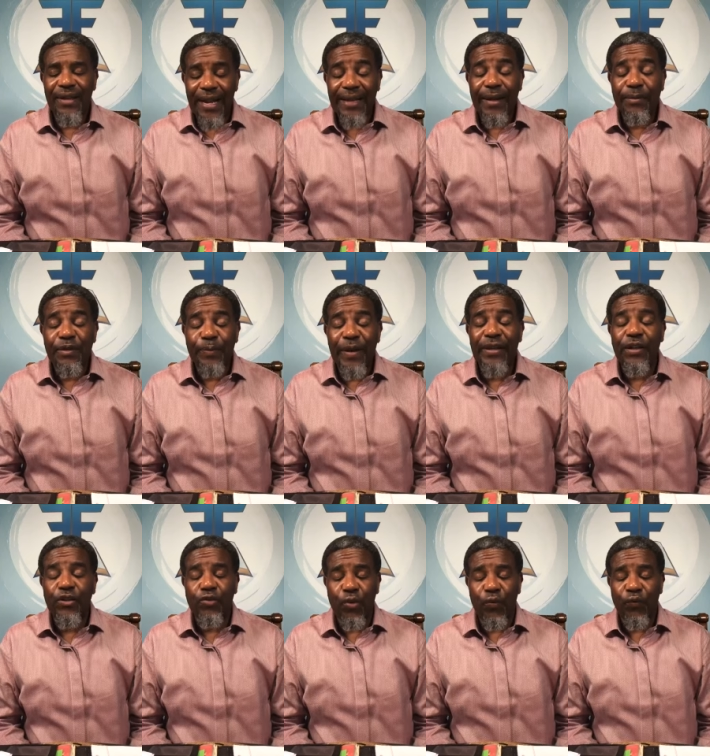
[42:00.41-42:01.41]
Let them speak
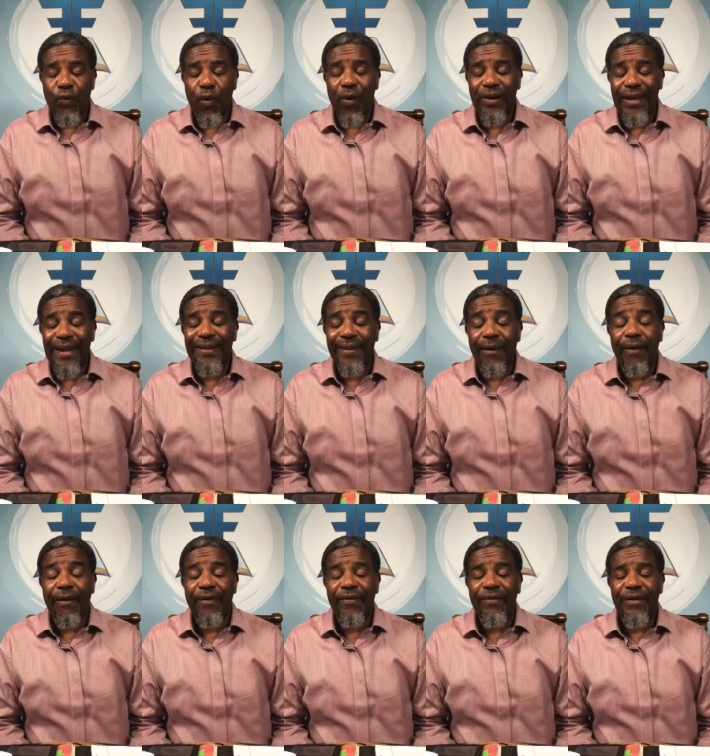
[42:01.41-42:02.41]
the truth, Lord, in
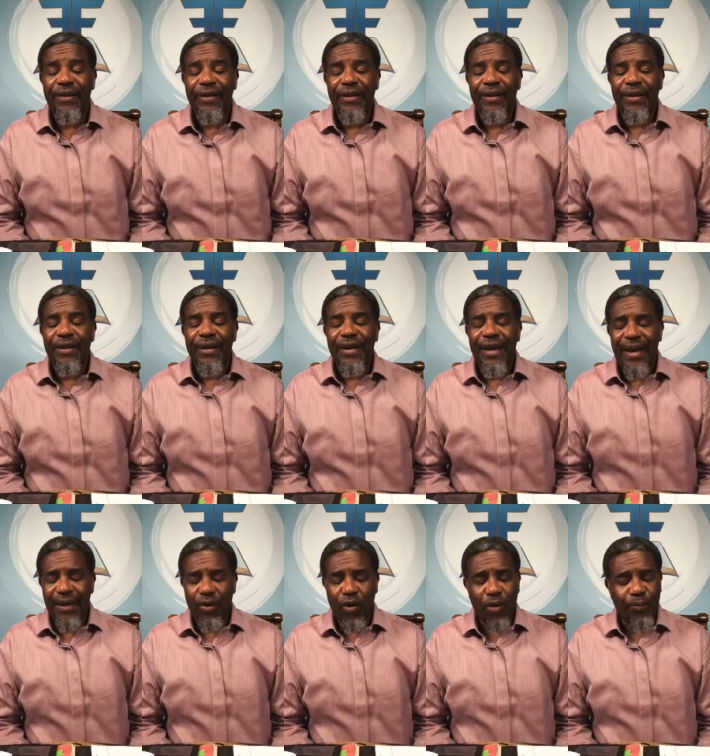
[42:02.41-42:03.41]
love.
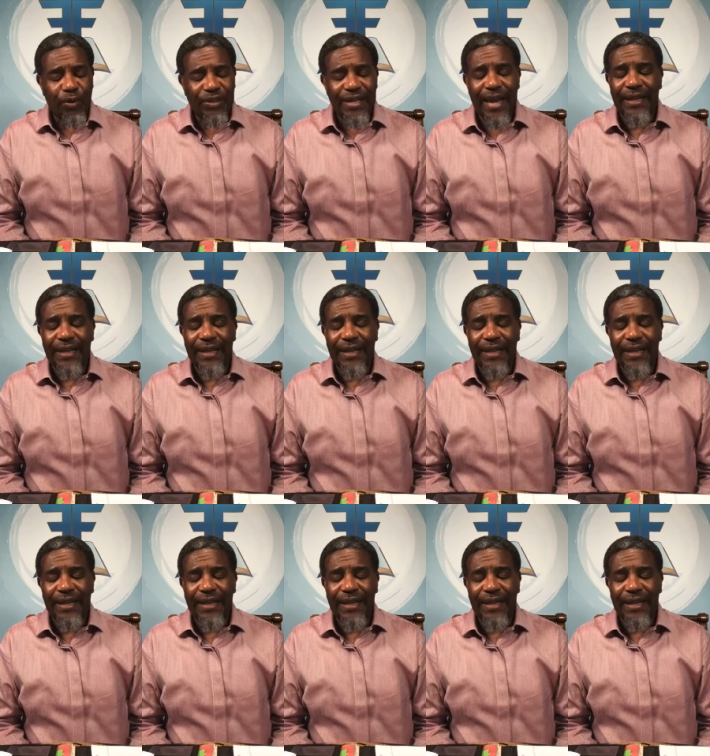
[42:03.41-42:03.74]
And Lord,